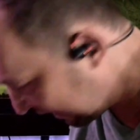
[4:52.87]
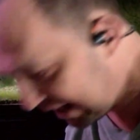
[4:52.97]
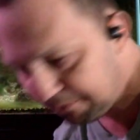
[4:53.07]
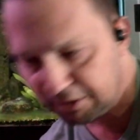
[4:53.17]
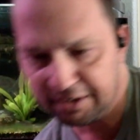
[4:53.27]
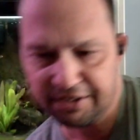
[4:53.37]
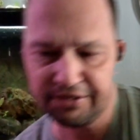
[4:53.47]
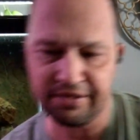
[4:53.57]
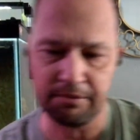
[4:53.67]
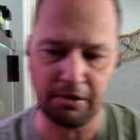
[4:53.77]
camera
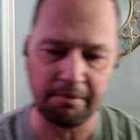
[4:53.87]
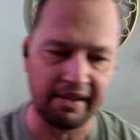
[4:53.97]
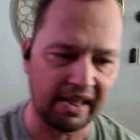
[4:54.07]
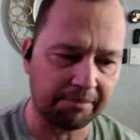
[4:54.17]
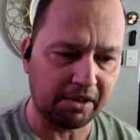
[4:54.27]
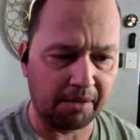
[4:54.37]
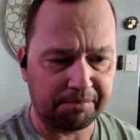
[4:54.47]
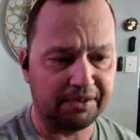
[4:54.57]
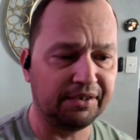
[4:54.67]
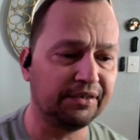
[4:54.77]
is and where my laptop
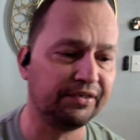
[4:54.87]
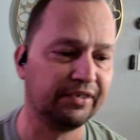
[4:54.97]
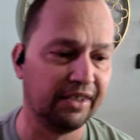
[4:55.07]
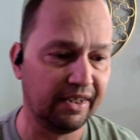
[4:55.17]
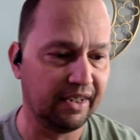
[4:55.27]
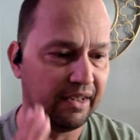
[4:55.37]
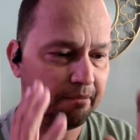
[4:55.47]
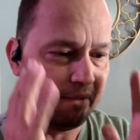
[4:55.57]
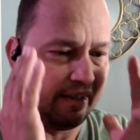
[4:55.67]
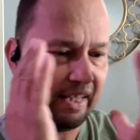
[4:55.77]
is
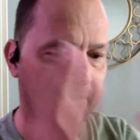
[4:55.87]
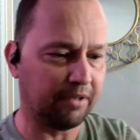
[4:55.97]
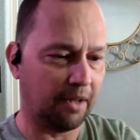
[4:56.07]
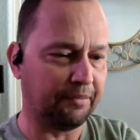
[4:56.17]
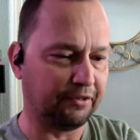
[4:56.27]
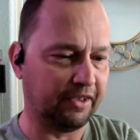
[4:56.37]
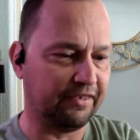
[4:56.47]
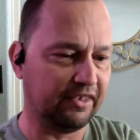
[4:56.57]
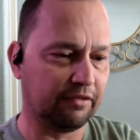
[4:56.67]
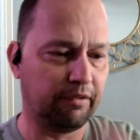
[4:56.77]
right
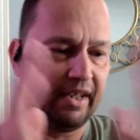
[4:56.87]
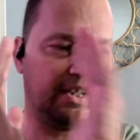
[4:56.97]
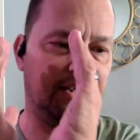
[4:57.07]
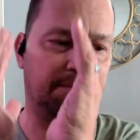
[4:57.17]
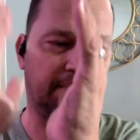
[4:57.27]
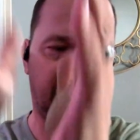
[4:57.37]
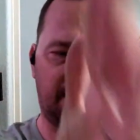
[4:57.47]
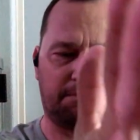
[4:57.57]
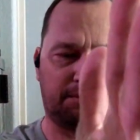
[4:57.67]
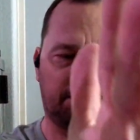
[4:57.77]
this way and my
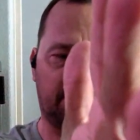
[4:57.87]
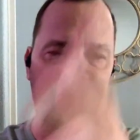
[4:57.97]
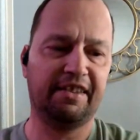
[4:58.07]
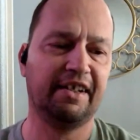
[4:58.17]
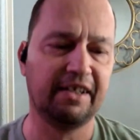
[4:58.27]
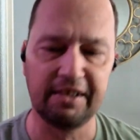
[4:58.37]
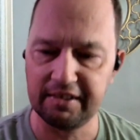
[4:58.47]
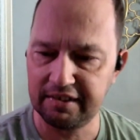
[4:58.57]
camera is right there.